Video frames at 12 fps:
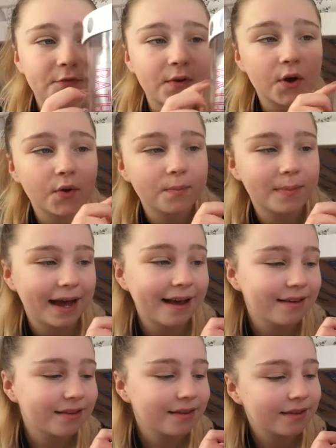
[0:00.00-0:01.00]
foam
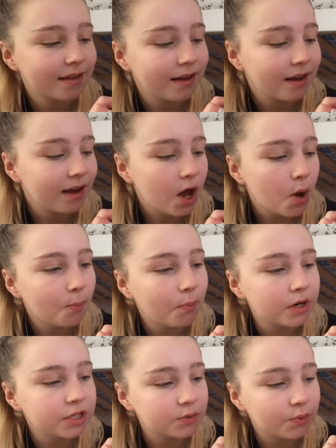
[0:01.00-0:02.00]
bath,
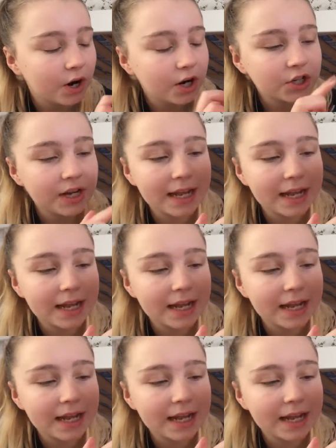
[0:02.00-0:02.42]
body wash,